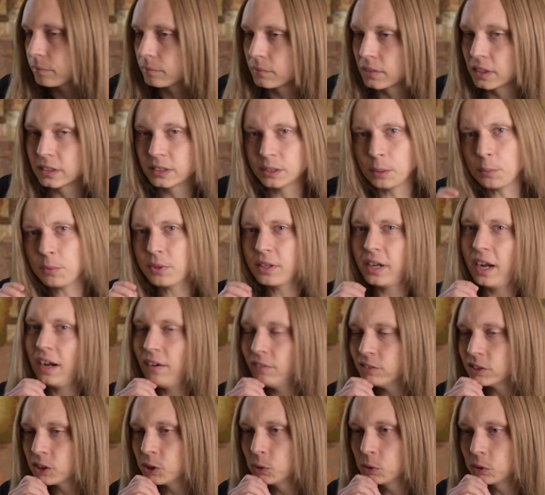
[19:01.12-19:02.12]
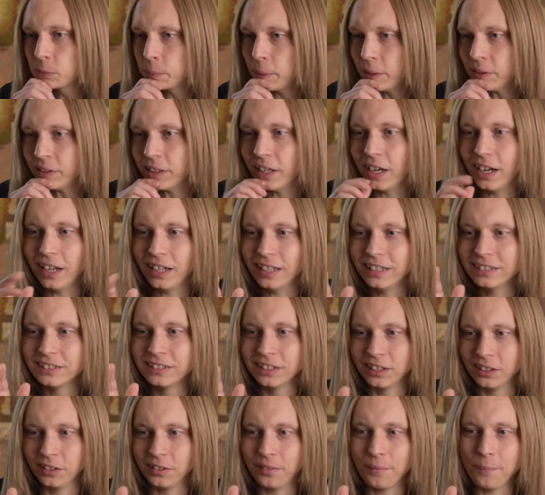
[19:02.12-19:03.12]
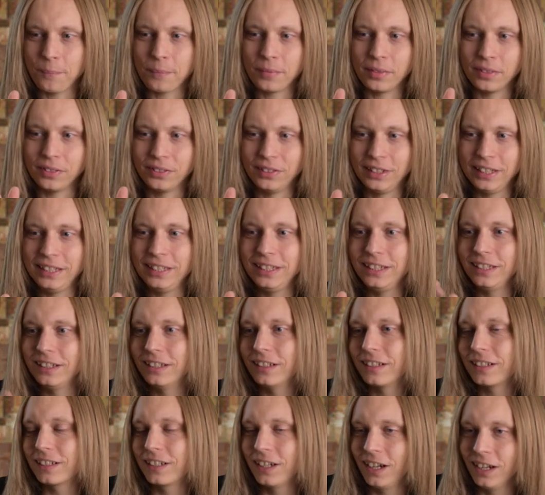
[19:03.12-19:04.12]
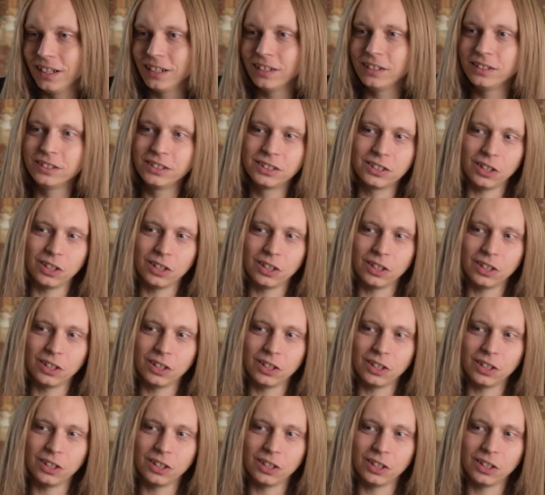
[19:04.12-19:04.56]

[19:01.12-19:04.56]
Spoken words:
Something I haven't talked about yet is that the colours